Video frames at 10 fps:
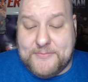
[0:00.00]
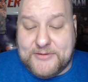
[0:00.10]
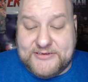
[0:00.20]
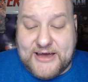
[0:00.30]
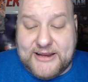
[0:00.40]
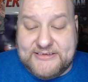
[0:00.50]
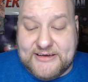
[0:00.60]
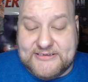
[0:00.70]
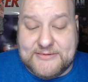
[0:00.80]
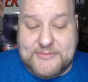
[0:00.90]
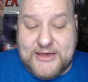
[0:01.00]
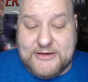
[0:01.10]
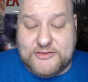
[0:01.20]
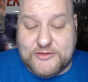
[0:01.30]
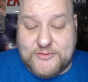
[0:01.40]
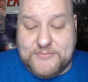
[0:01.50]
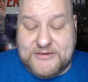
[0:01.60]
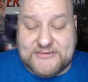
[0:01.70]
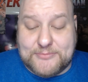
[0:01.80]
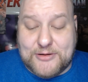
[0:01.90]
but Donna tells him he shouldn't be
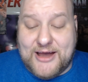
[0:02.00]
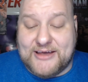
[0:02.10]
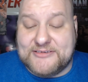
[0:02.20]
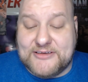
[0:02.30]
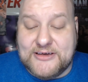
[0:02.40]
surprised.